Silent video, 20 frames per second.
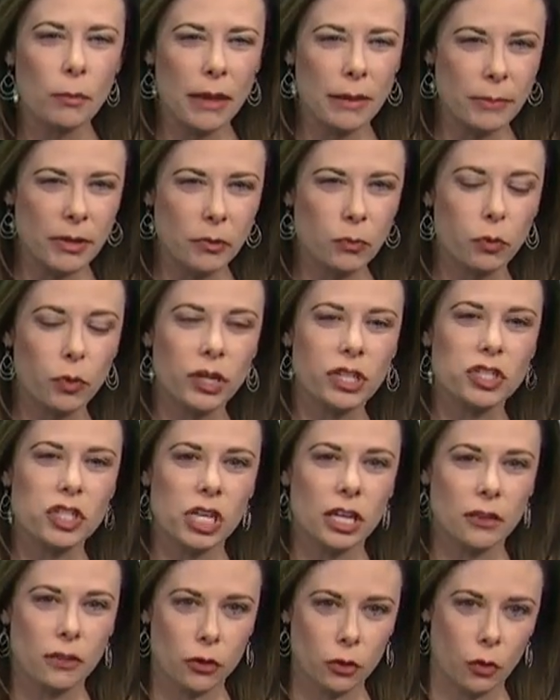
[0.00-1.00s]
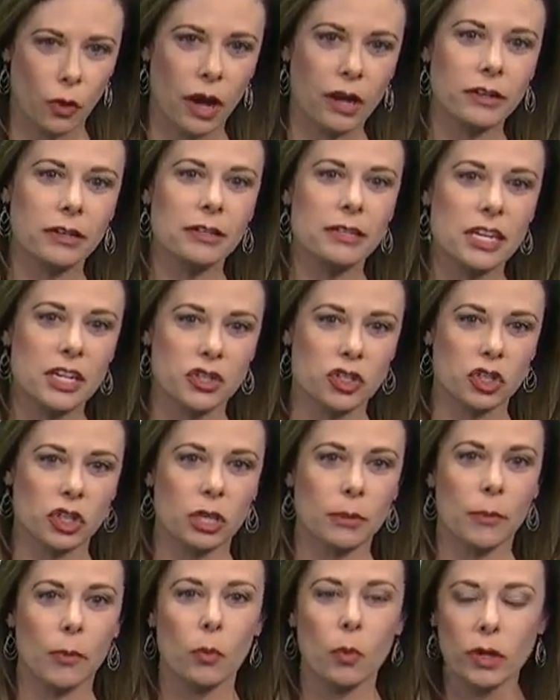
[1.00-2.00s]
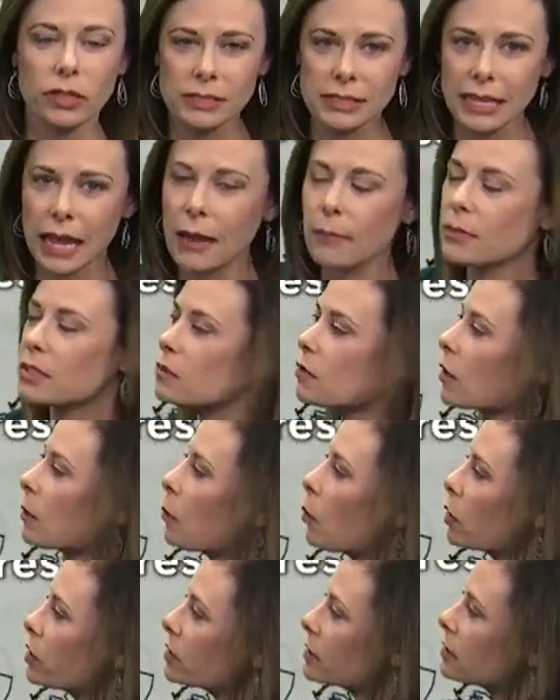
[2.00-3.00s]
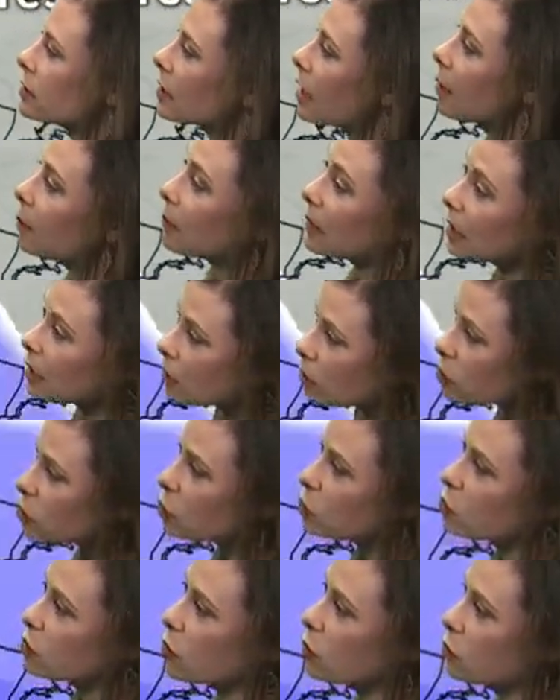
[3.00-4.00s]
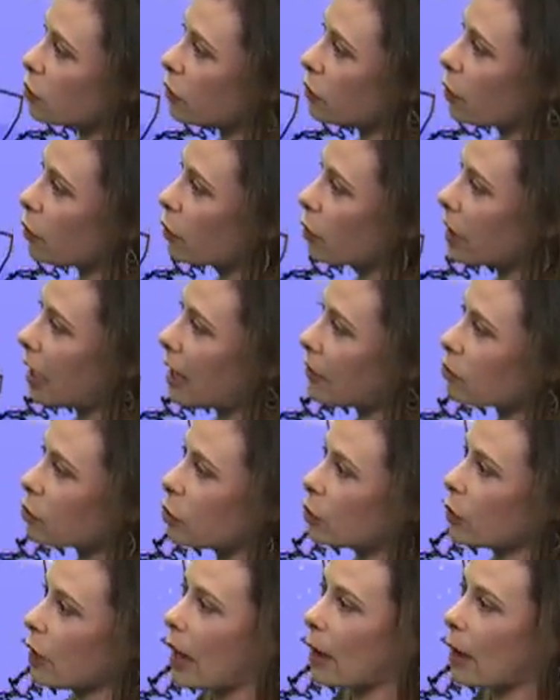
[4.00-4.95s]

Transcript: may be reaching the ground initially. But once the atmosphere moistens up, and it'll do so during the early afternoon